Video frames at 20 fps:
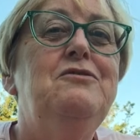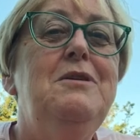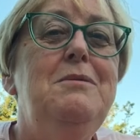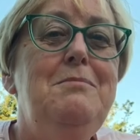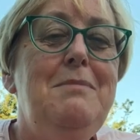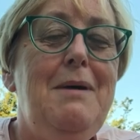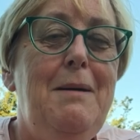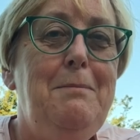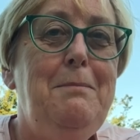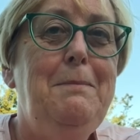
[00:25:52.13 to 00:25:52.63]

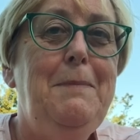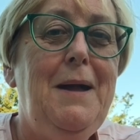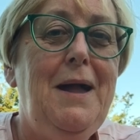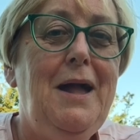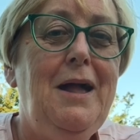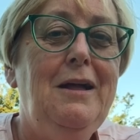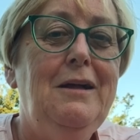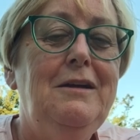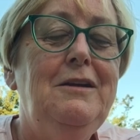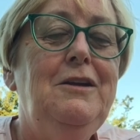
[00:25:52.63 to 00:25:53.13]

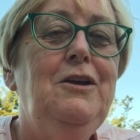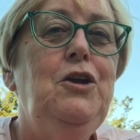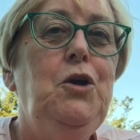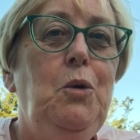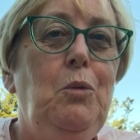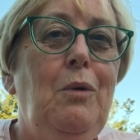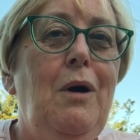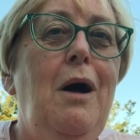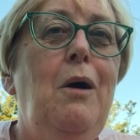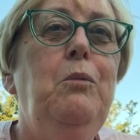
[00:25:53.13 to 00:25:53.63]
Remember,
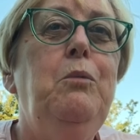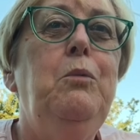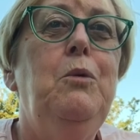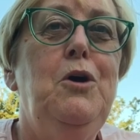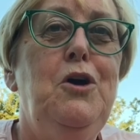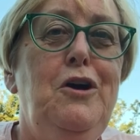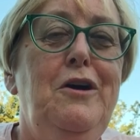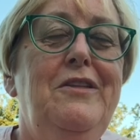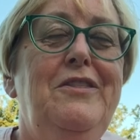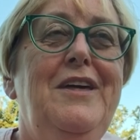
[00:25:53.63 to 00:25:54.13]
you are
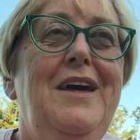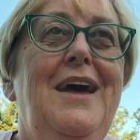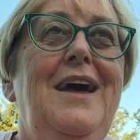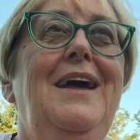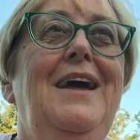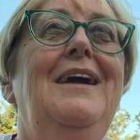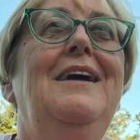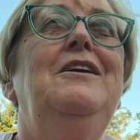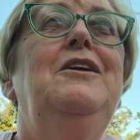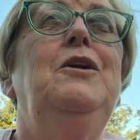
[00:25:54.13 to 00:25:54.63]

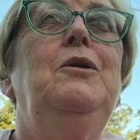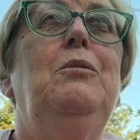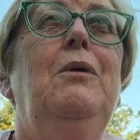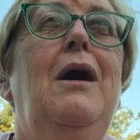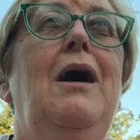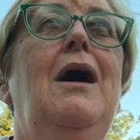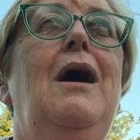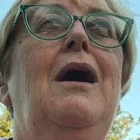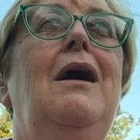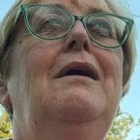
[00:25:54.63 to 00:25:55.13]
worthy, you
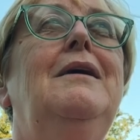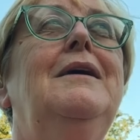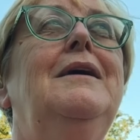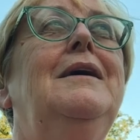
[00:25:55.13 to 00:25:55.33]
are